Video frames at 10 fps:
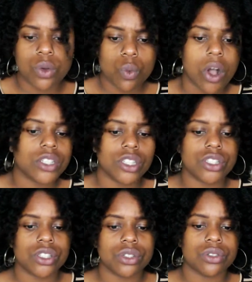you want to
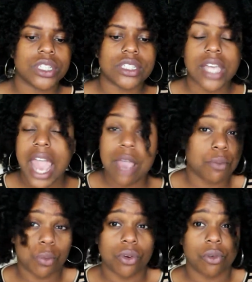do is
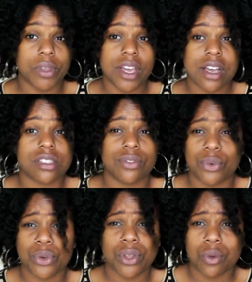capable because of
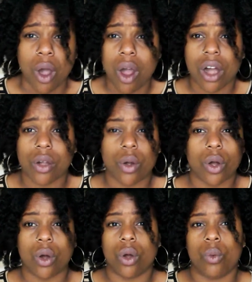who you are
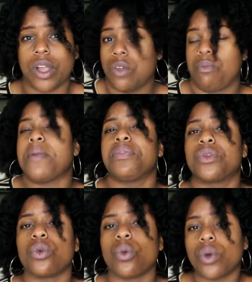or, or what you've been
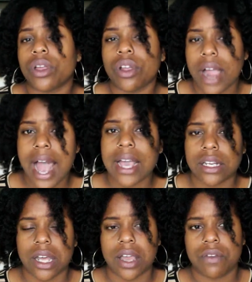through or where you're at
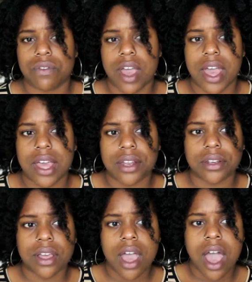in life
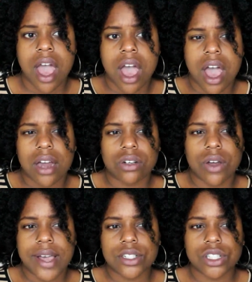and i don't know
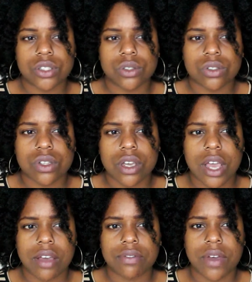i just
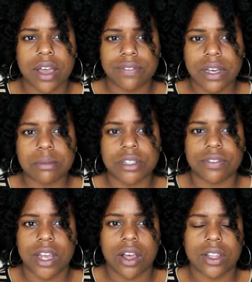have i've come to
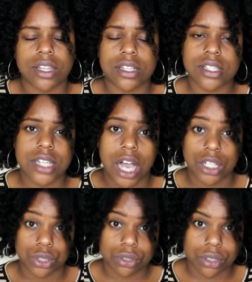find out that that's
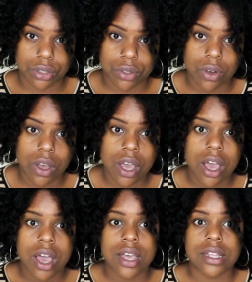not true
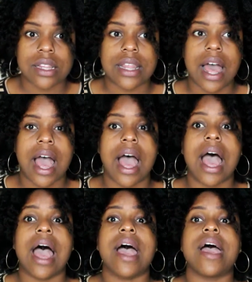
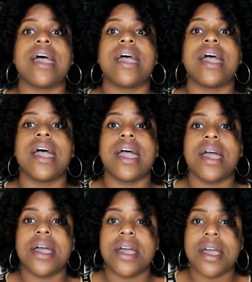that
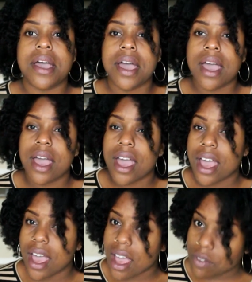
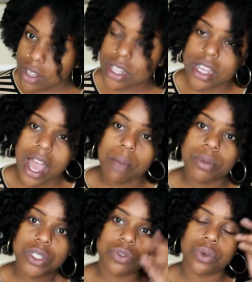everything
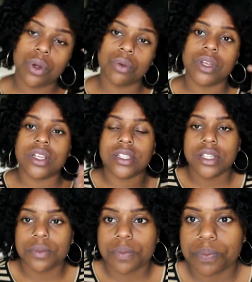happens for a
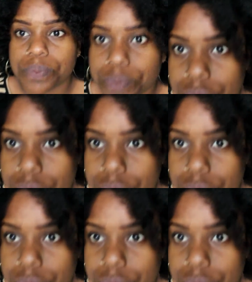reason